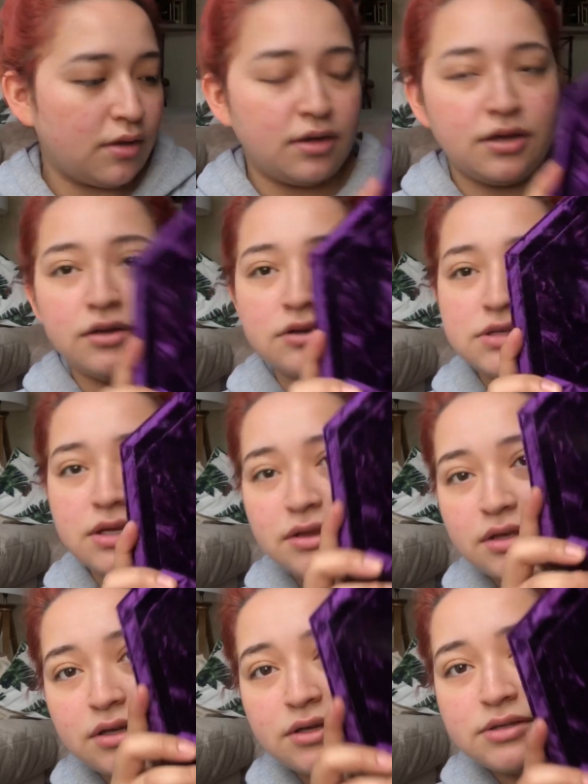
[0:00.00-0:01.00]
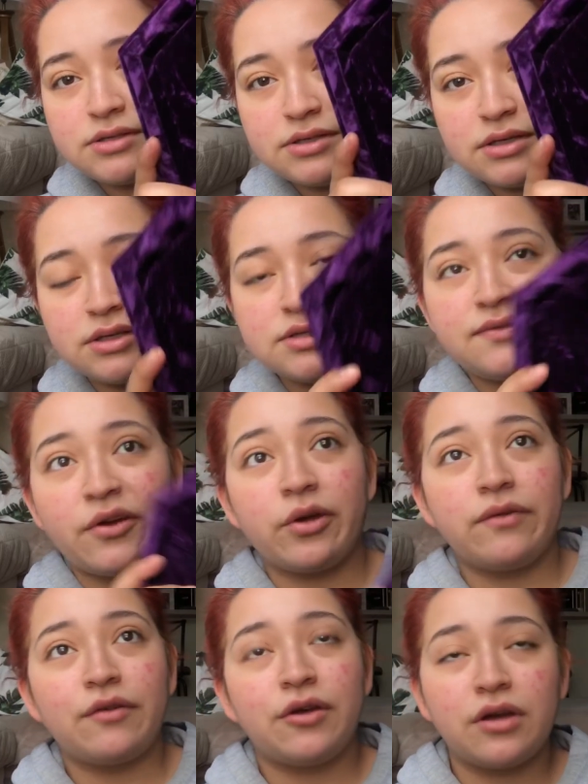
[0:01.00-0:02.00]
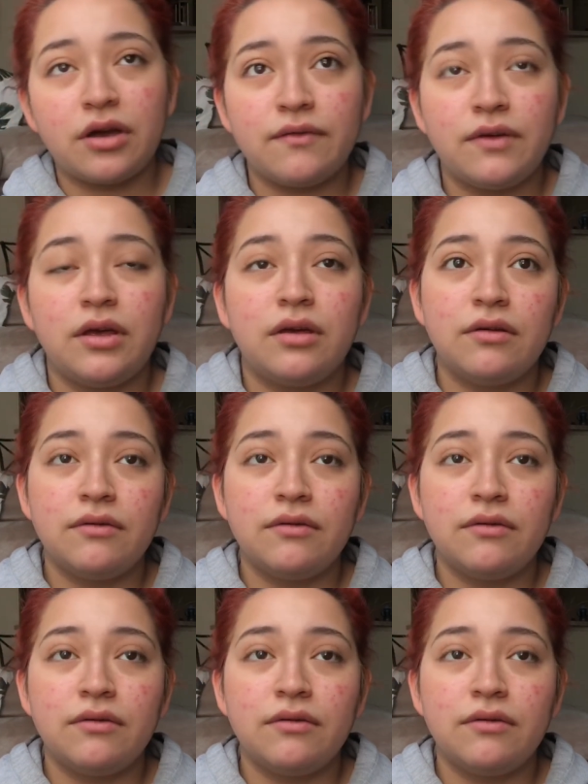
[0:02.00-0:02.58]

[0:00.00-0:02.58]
It looks like this. It is very heavy.